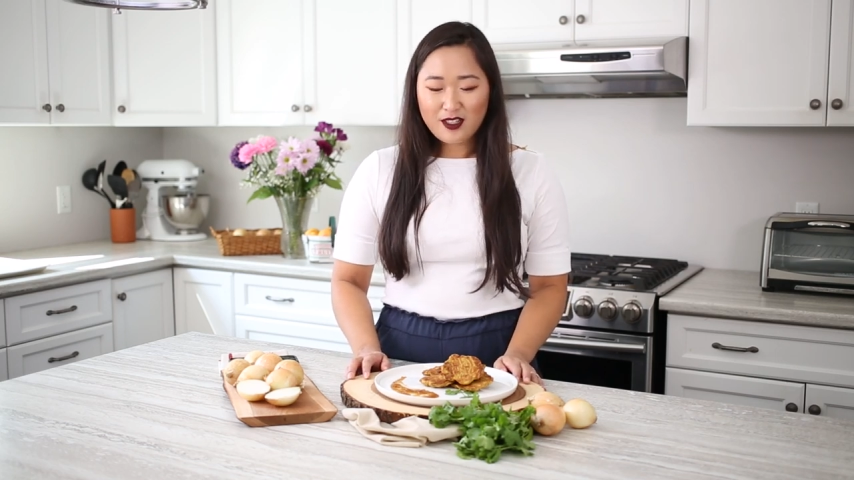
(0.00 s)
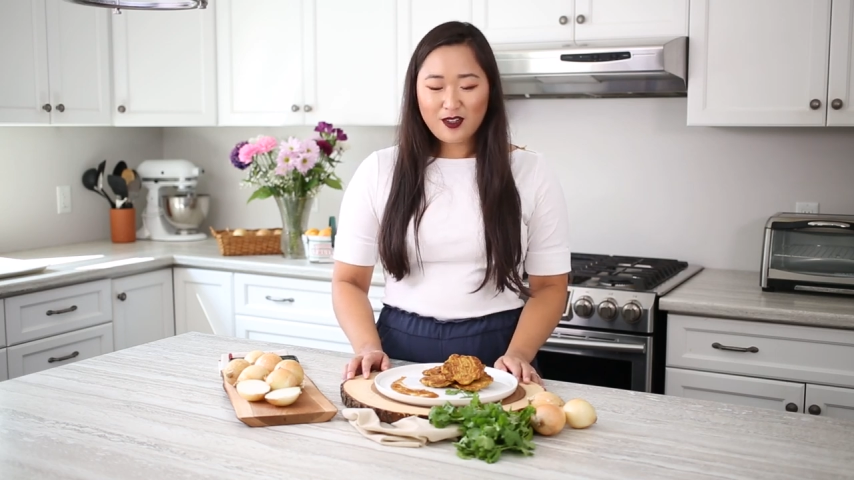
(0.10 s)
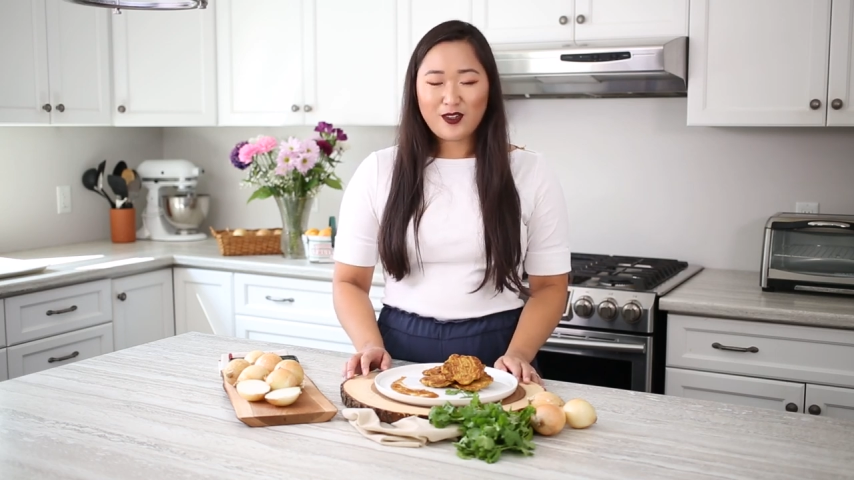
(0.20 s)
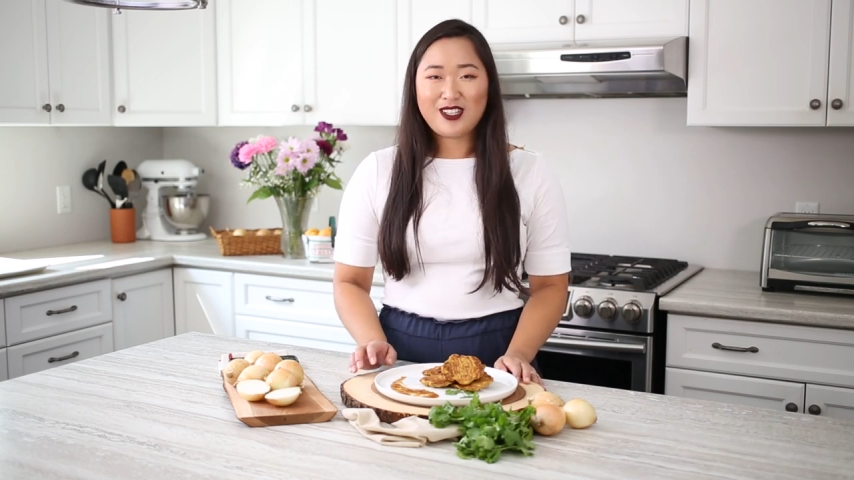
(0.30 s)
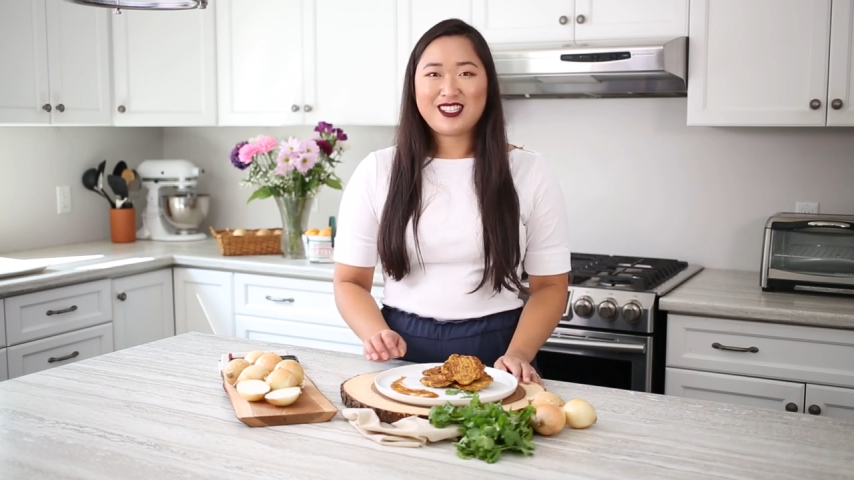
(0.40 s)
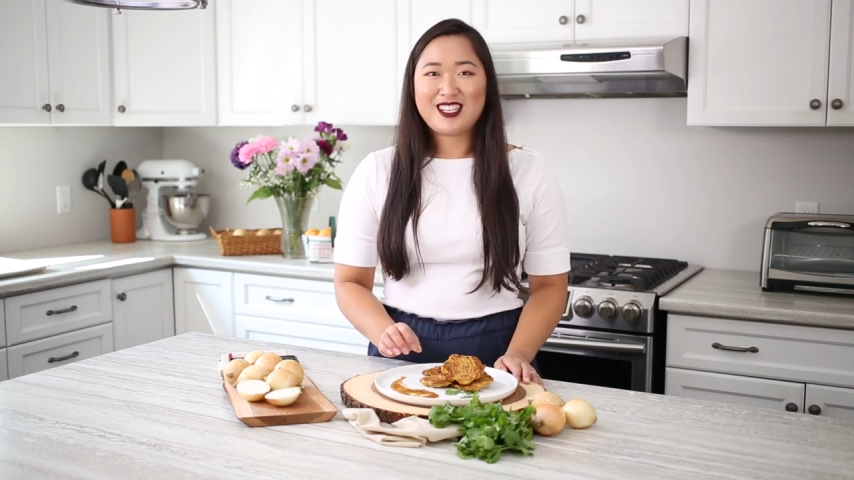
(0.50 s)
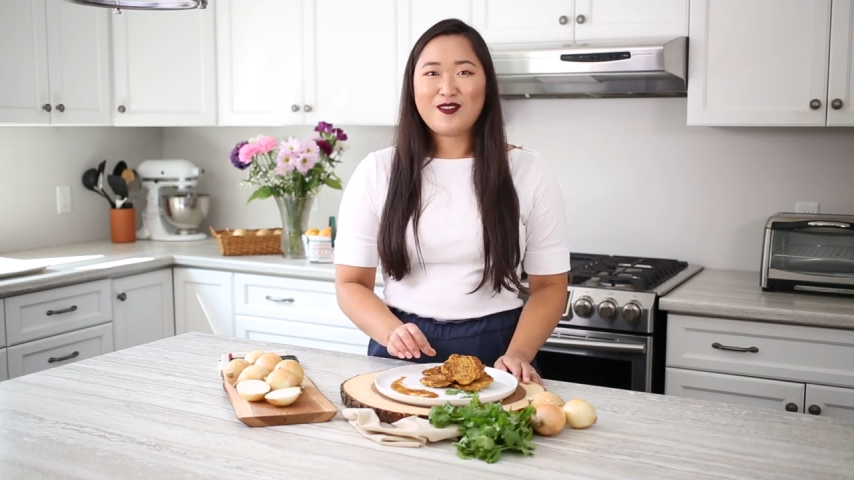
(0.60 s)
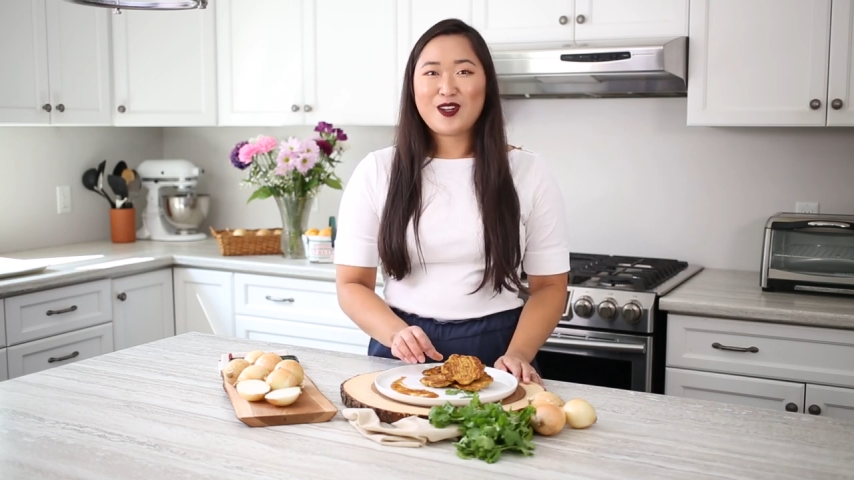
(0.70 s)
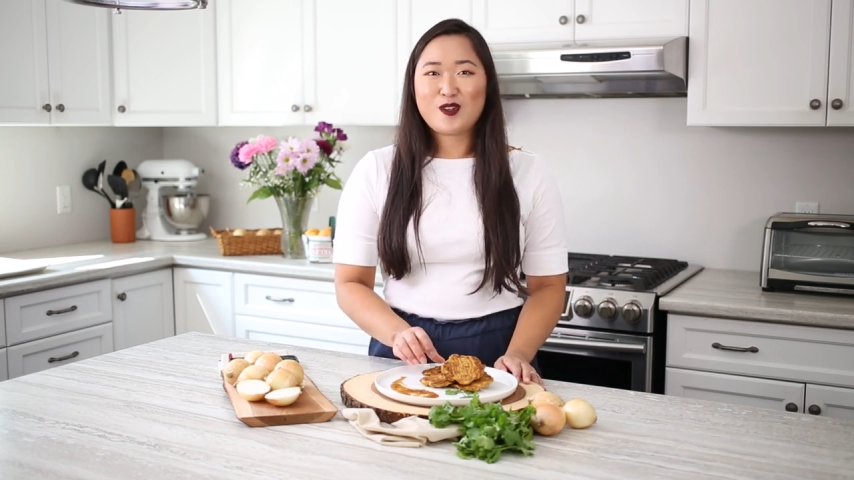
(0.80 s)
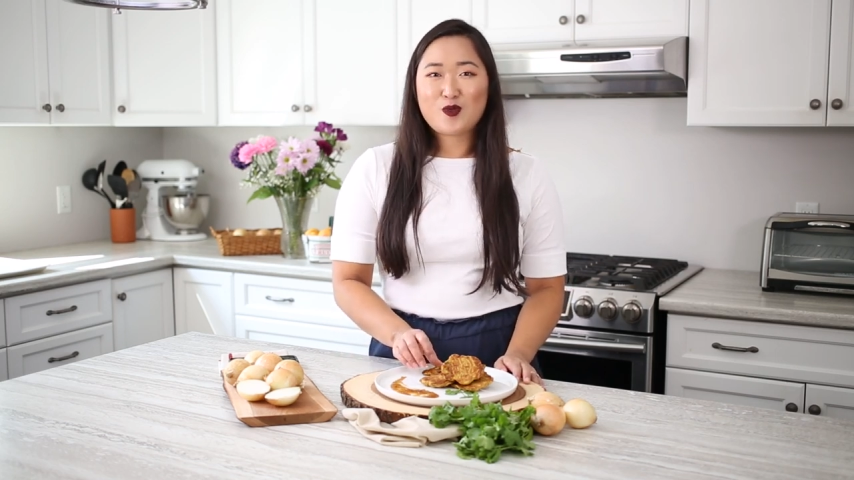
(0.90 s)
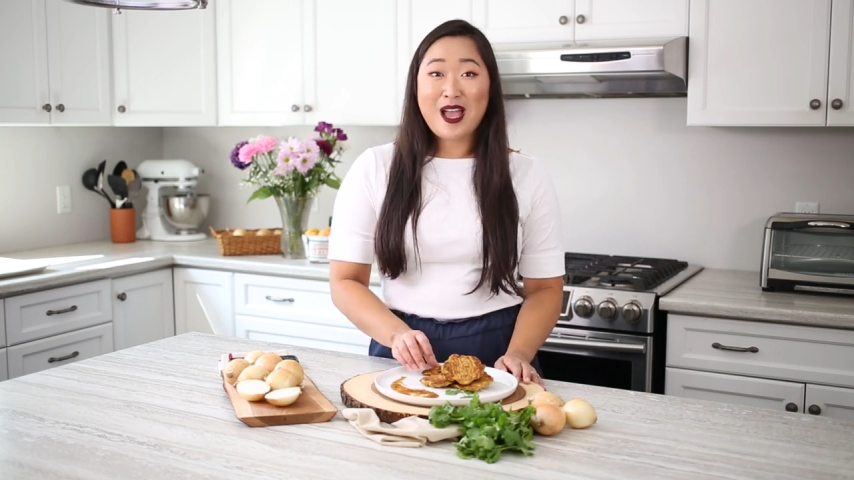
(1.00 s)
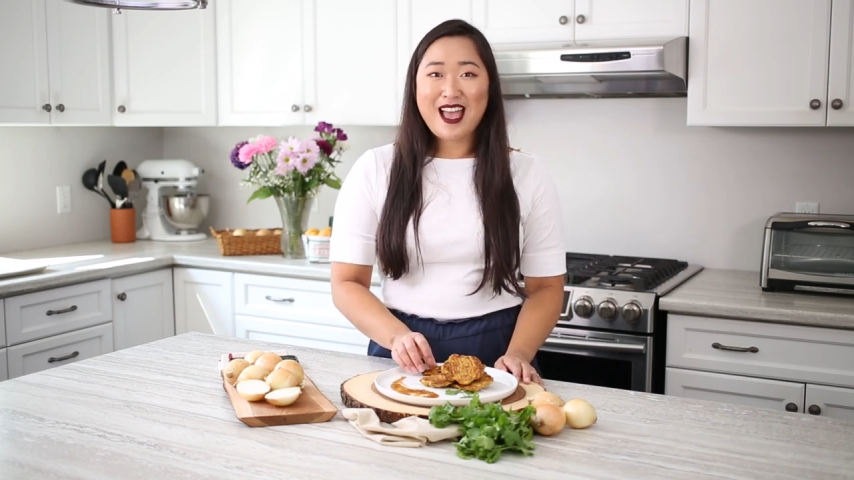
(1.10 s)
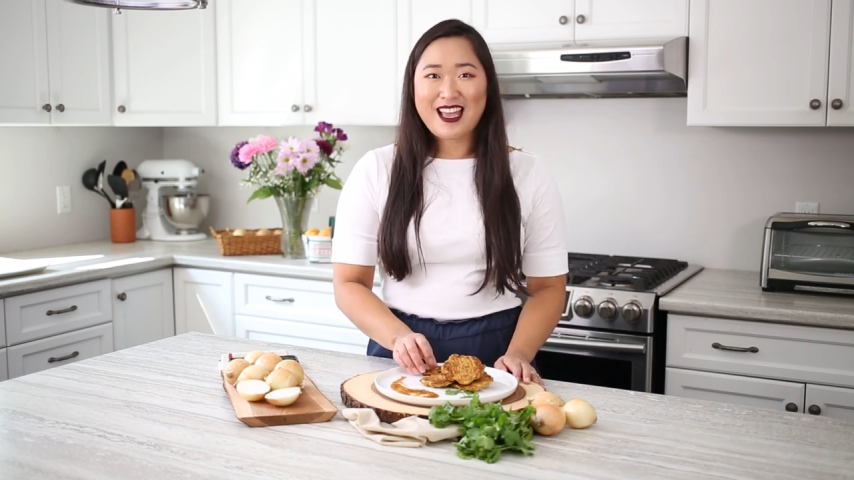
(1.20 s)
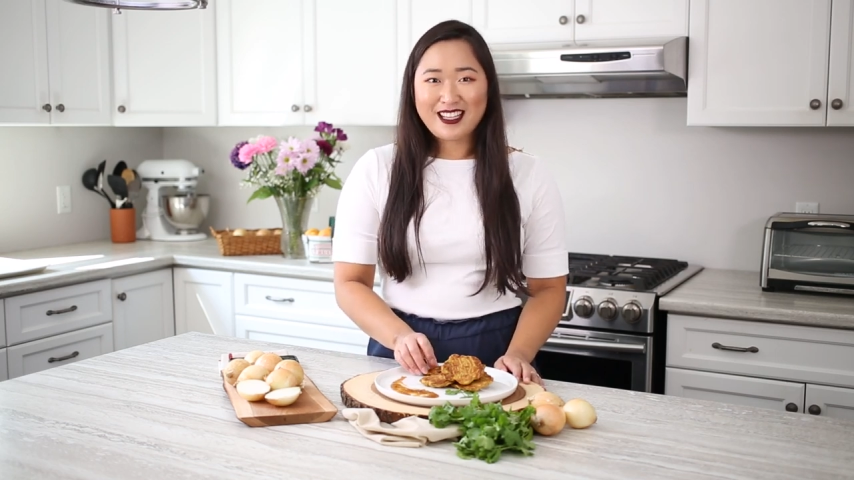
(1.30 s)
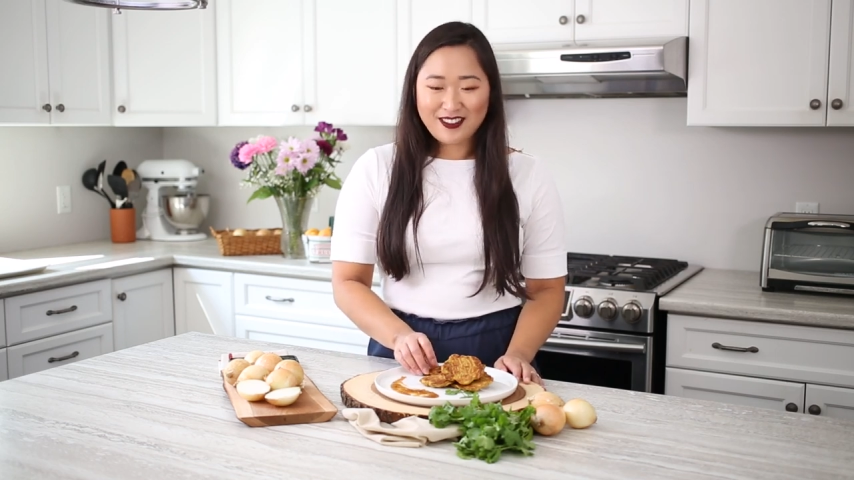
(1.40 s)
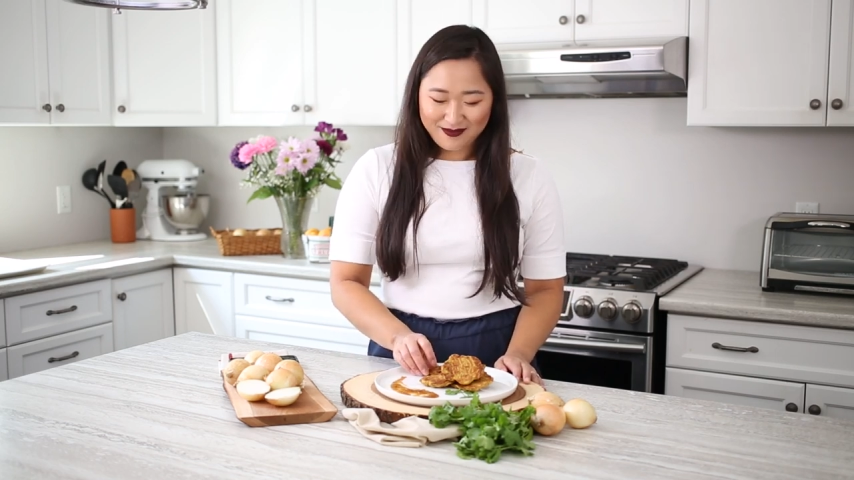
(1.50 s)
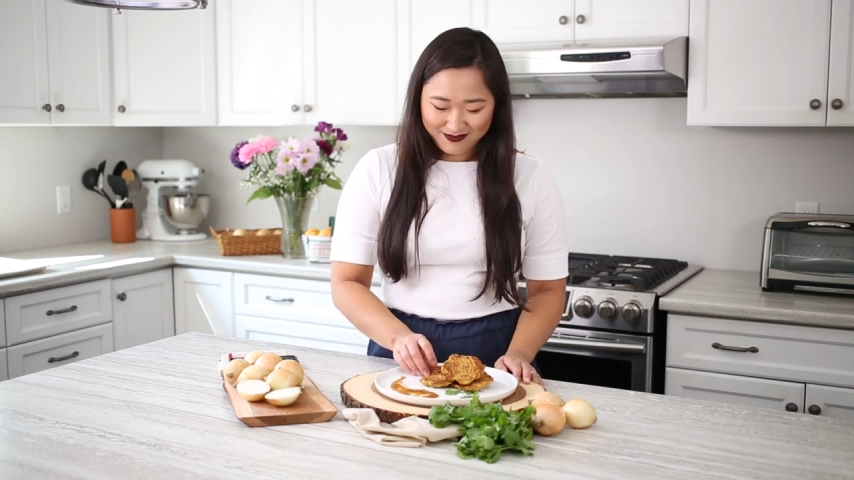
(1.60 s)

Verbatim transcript: So let's give it a try.